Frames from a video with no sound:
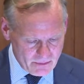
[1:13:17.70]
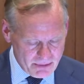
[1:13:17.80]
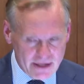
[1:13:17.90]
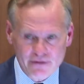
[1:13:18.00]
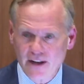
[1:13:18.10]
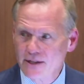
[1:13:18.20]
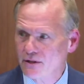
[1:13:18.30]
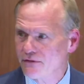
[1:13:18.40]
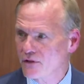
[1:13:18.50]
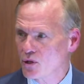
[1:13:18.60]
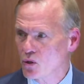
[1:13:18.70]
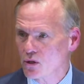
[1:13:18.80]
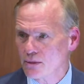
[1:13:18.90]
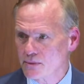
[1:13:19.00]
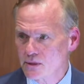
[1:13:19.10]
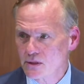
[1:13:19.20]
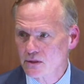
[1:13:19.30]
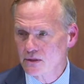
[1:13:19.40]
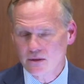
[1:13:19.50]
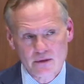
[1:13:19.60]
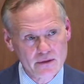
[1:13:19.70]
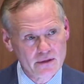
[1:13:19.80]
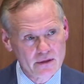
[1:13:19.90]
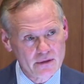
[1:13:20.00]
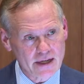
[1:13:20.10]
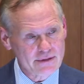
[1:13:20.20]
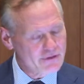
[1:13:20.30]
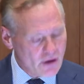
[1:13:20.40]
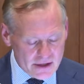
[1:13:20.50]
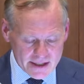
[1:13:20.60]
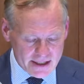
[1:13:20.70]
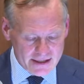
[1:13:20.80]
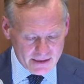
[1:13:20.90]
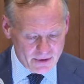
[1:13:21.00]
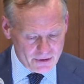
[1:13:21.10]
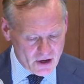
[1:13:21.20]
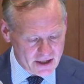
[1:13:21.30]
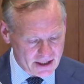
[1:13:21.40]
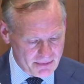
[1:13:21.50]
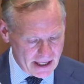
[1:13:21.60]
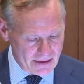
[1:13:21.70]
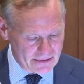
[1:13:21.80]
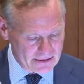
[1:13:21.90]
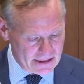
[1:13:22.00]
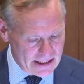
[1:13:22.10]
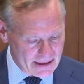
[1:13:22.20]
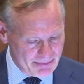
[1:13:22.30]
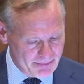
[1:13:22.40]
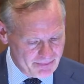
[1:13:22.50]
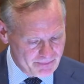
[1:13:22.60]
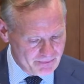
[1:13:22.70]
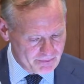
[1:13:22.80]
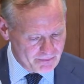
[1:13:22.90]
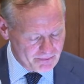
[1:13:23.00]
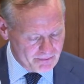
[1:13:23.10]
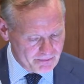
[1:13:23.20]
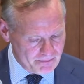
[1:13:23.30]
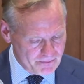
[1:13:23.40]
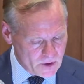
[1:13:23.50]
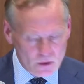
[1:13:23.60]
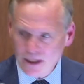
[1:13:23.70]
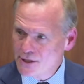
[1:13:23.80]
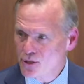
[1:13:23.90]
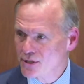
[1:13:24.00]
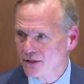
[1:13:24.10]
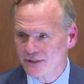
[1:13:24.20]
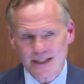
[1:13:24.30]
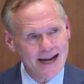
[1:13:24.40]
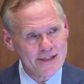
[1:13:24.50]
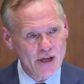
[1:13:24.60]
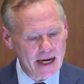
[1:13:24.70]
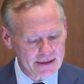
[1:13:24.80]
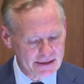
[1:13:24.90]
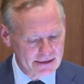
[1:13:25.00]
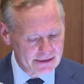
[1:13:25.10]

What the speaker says: be a fighter for norms, right? For all these things that we're talking about, don't let yourself get hijacked.